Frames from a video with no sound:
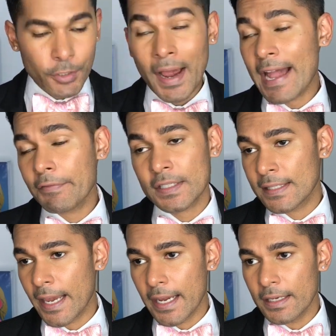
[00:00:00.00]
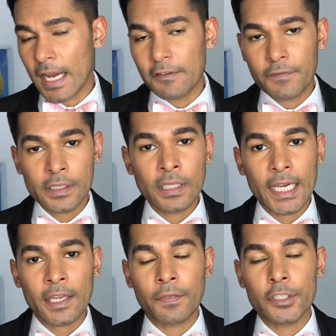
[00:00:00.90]
So I have to say, I feel
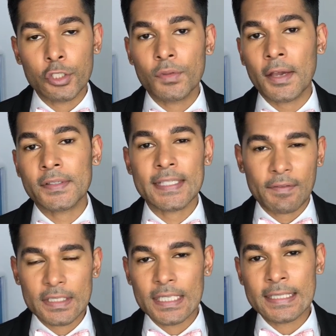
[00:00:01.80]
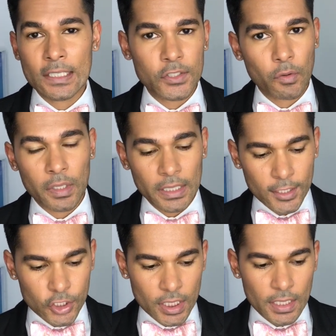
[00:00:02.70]
like the two thousand seventeen Silkstone
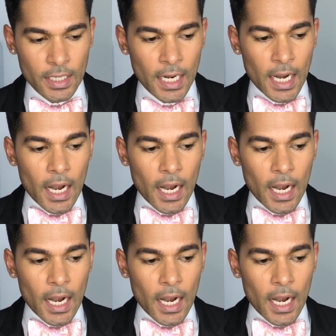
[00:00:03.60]
collection,